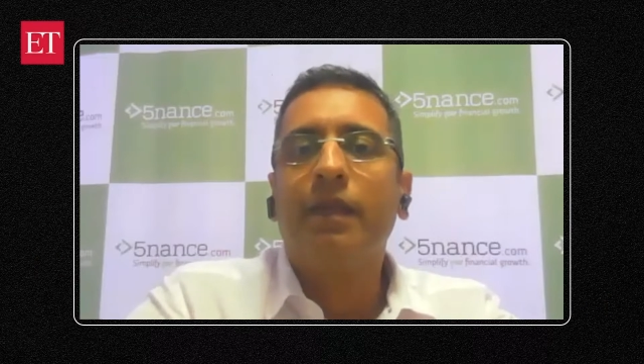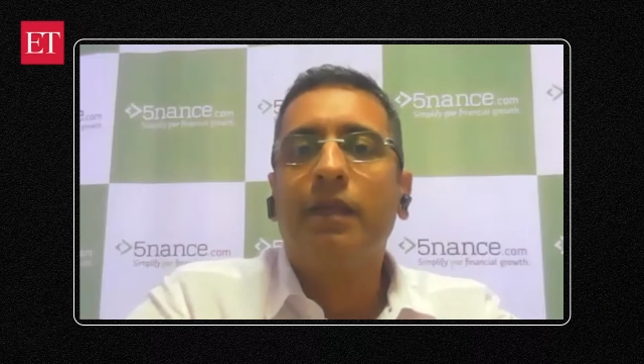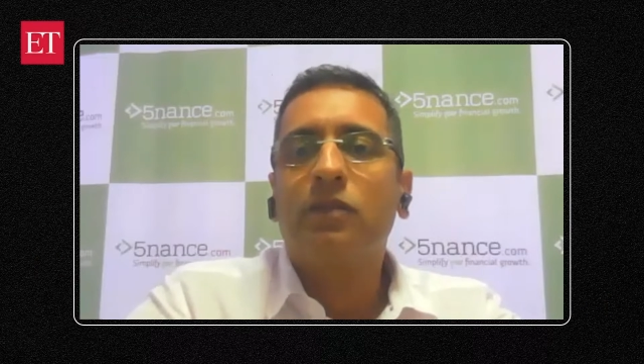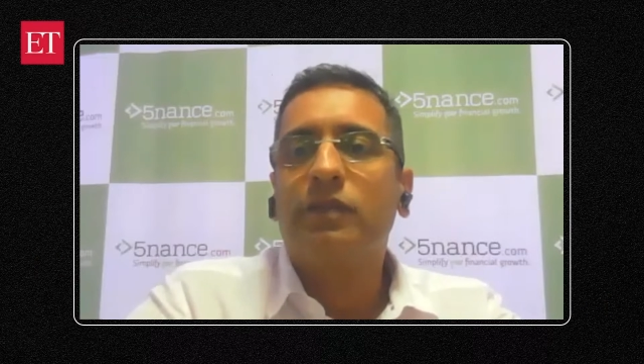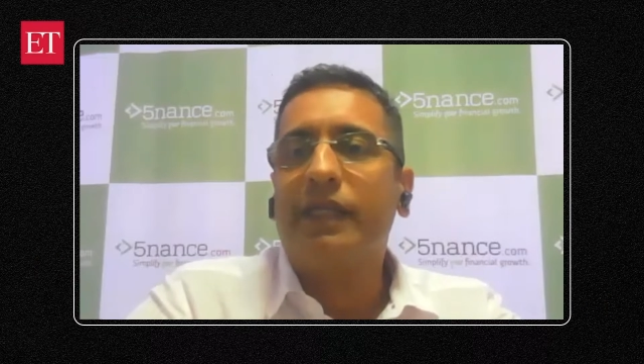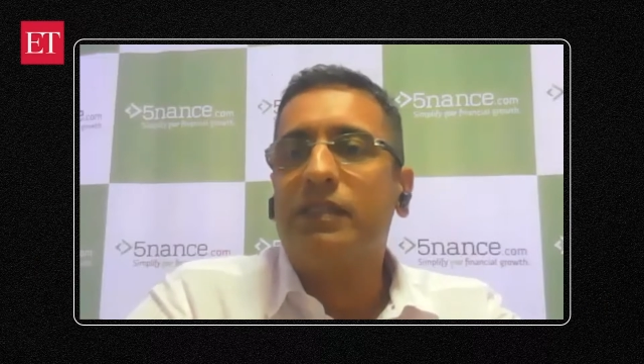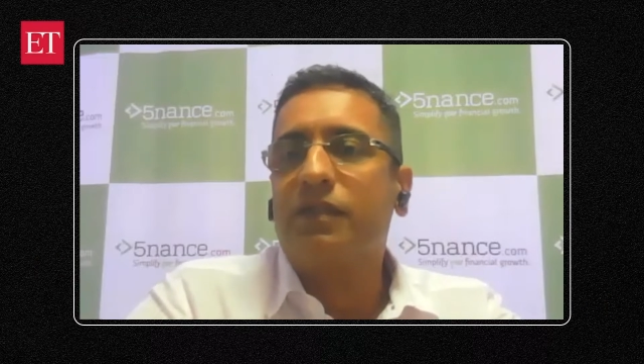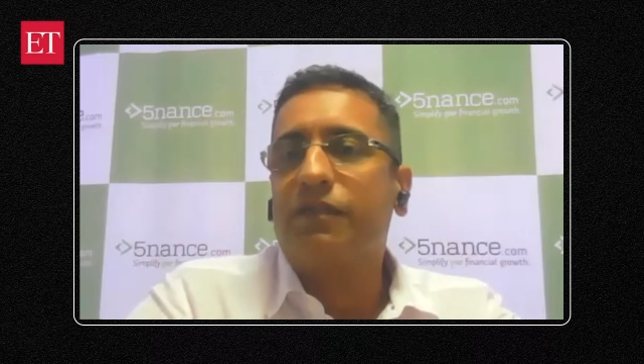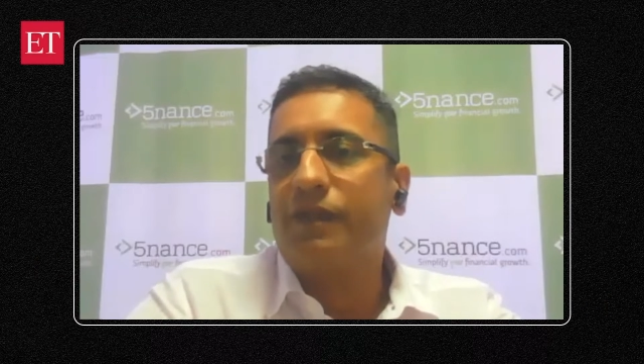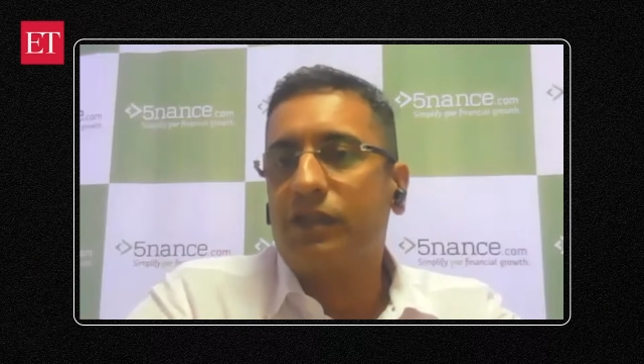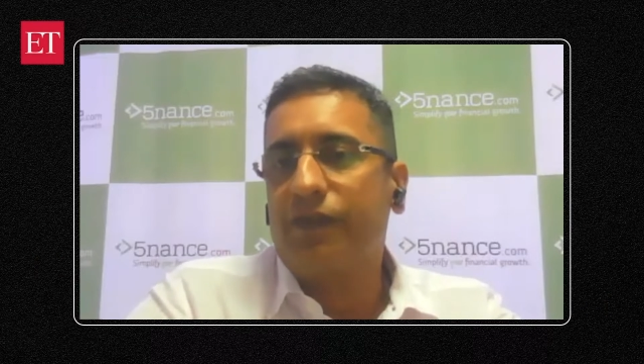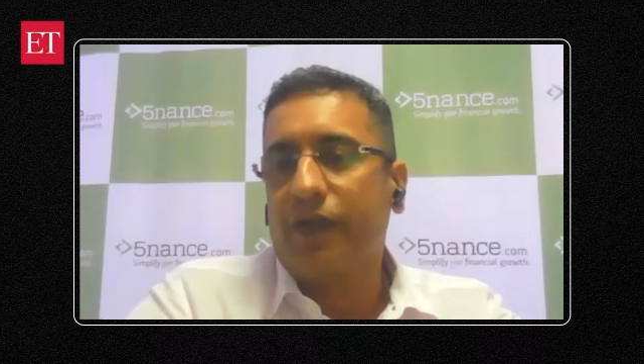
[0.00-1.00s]
So that's the
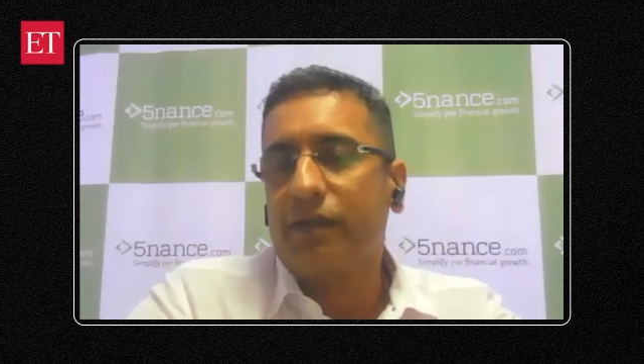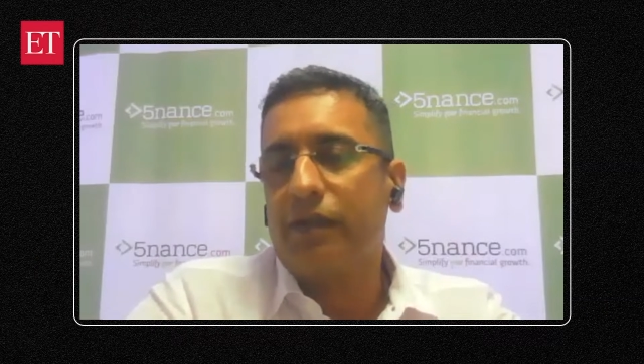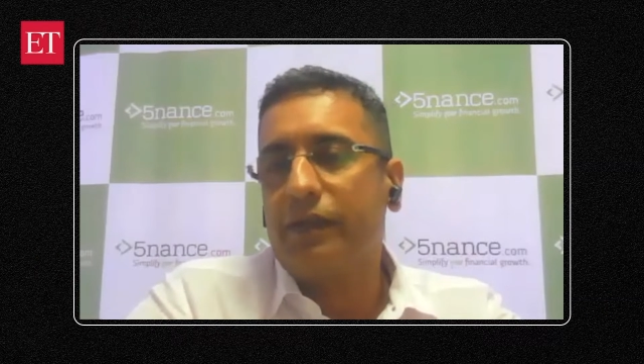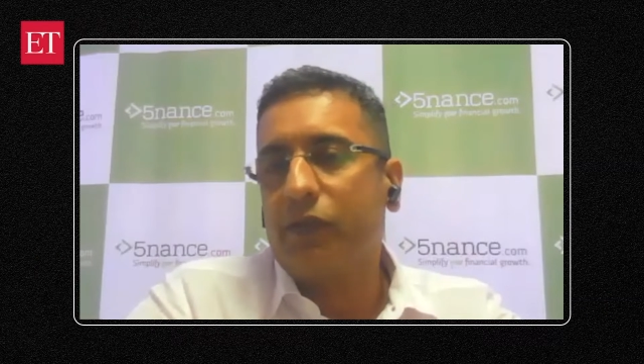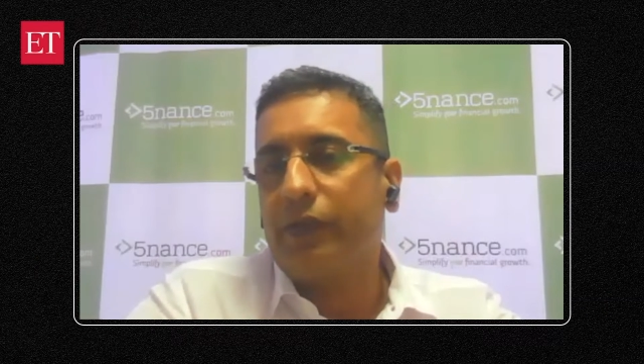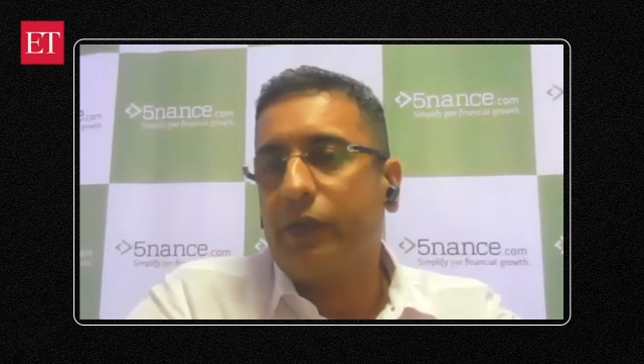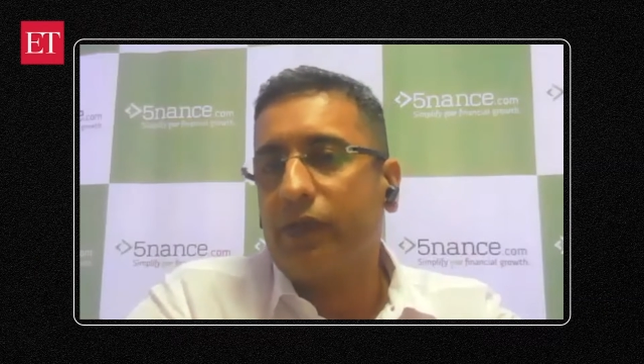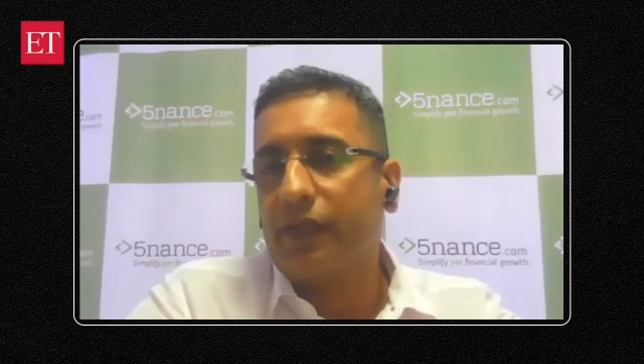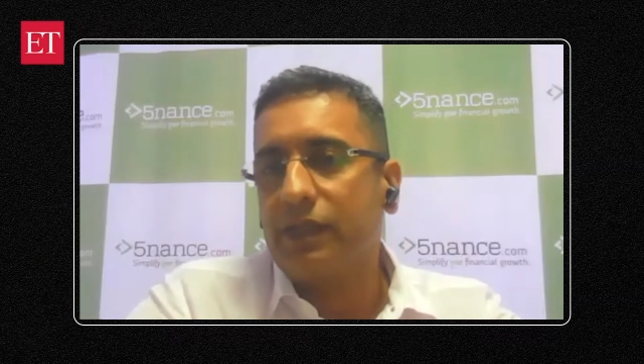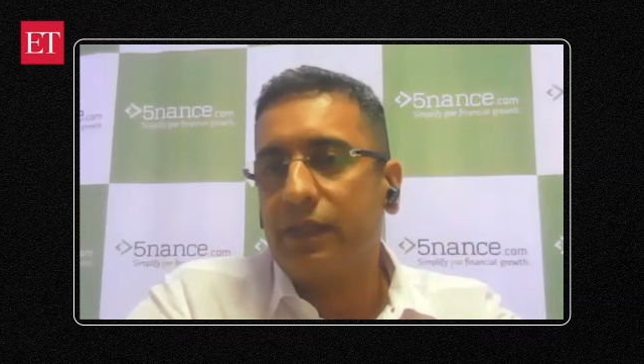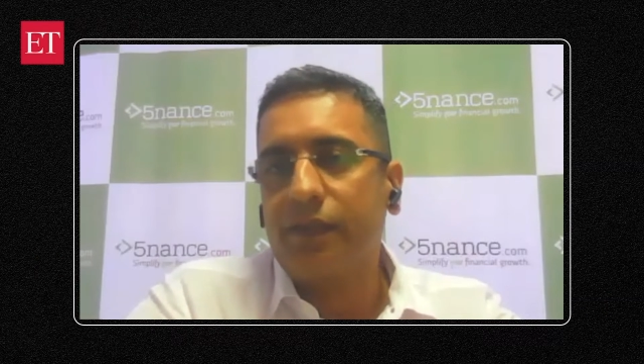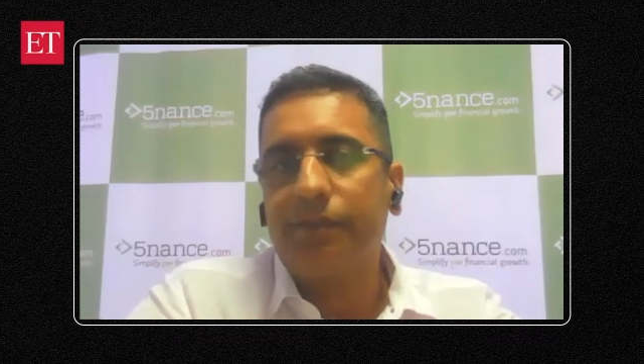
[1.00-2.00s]
first factor that you need to
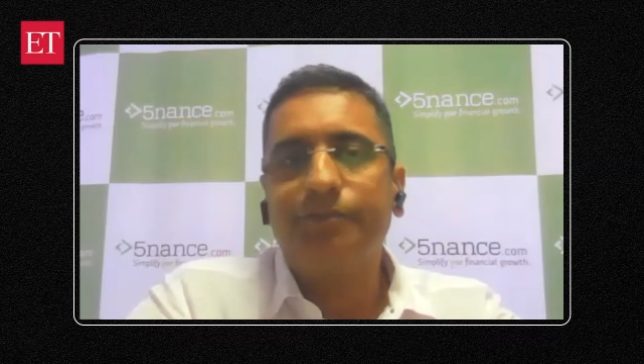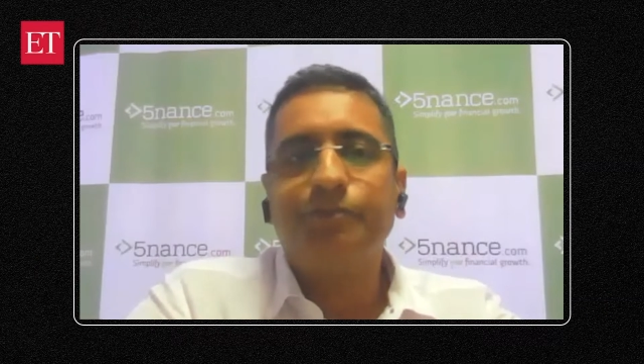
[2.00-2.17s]
consider.